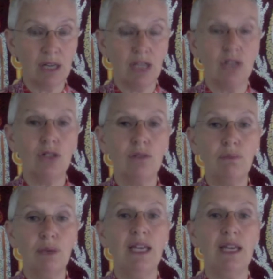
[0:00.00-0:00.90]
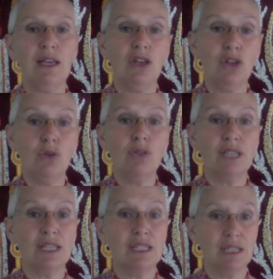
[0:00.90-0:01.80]
to be your
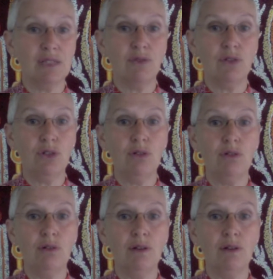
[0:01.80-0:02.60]
successful you.